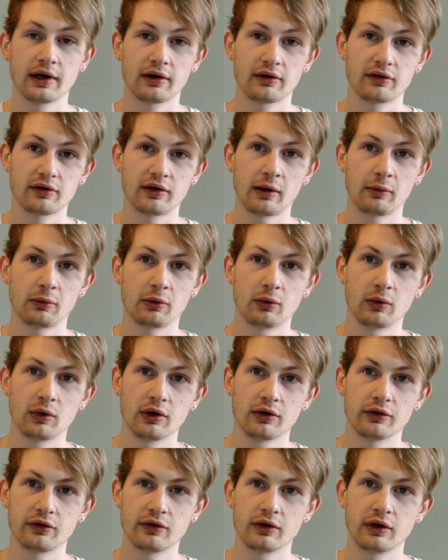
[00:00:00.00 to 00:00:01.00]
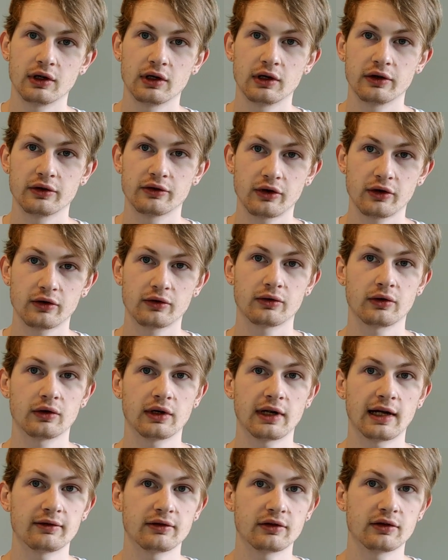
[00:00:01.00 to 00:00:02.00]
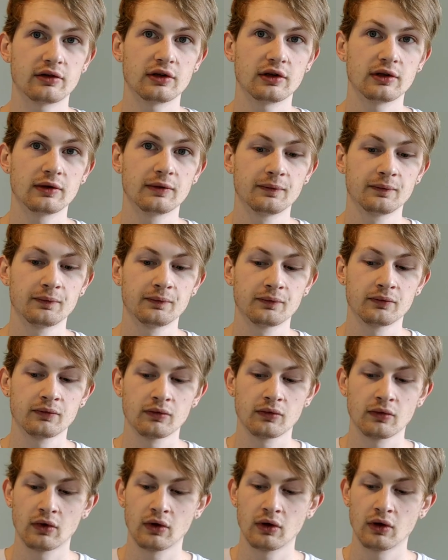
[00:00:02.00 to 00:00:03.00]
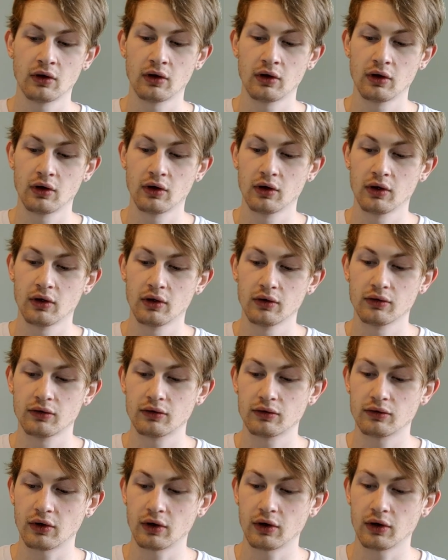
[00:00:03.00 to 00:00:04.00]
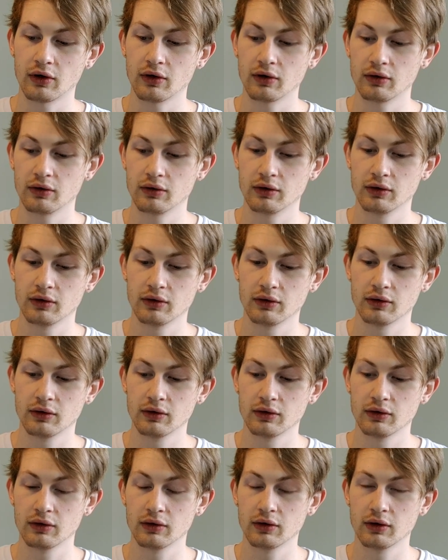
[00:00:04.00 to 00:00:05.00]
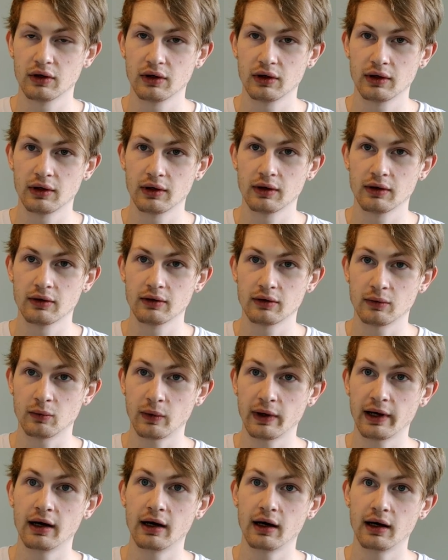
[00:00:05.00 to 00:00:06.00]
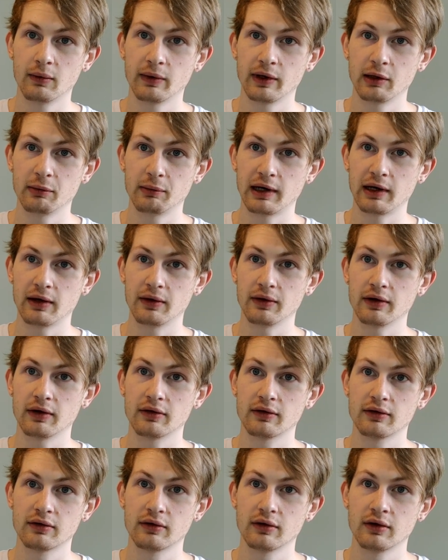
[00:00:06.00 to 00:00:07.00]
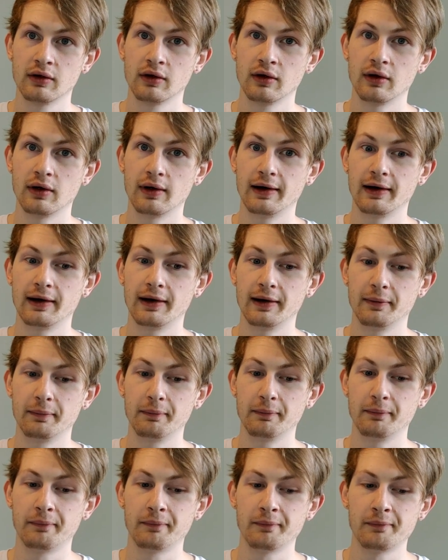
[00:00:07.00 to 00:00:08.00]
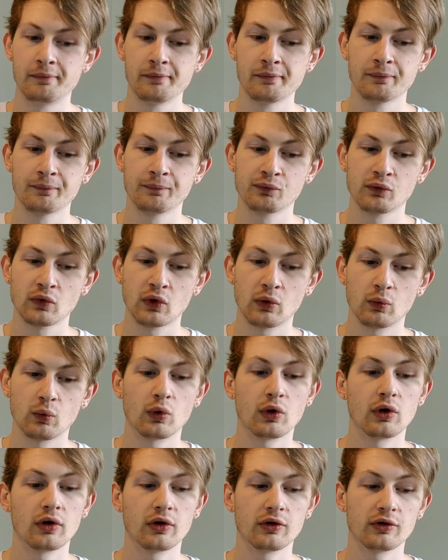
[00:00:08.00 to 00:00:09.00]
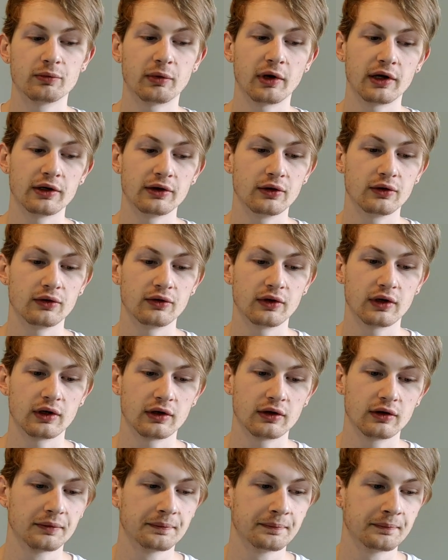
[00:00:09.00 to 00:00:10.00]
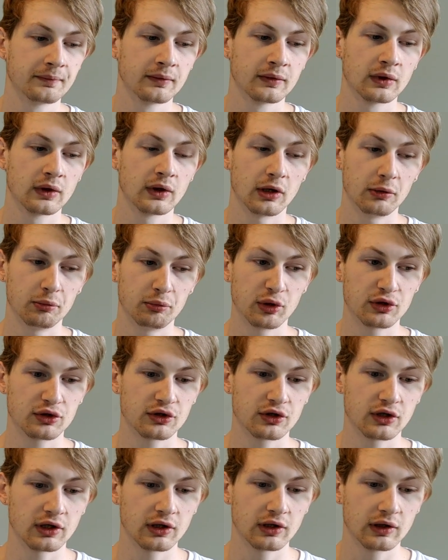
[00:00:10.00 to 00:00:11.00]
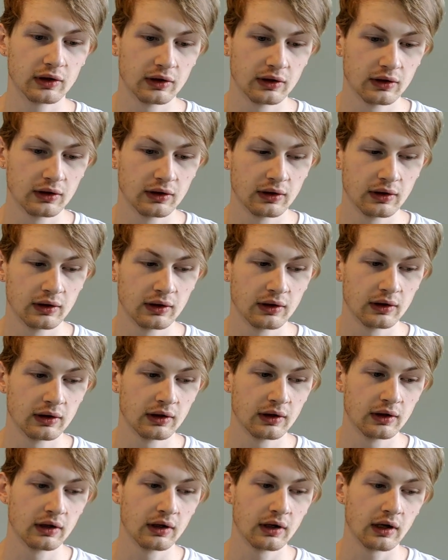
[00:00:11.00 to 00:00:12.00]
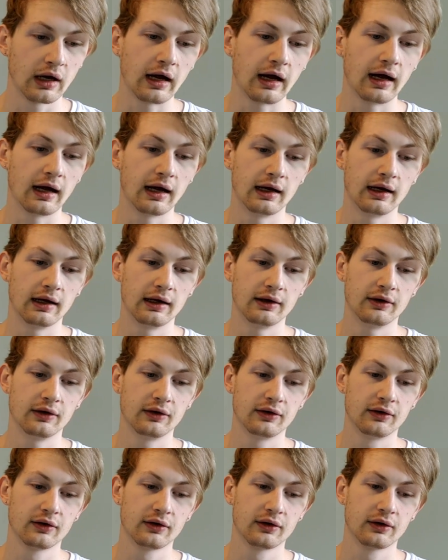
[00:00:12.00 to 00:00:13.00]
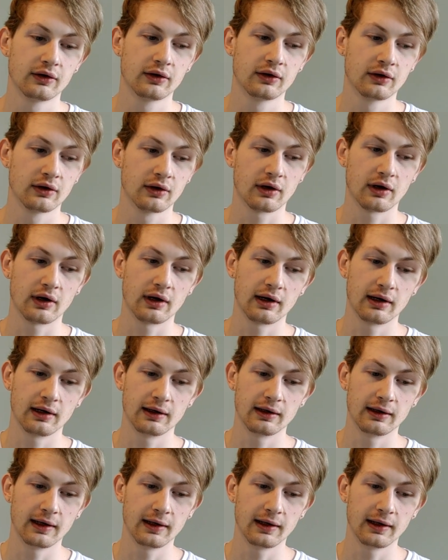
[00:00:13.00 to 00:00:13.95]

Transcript: next step was the truss rod cavity. So the way I went about this um, was by using a bushing and a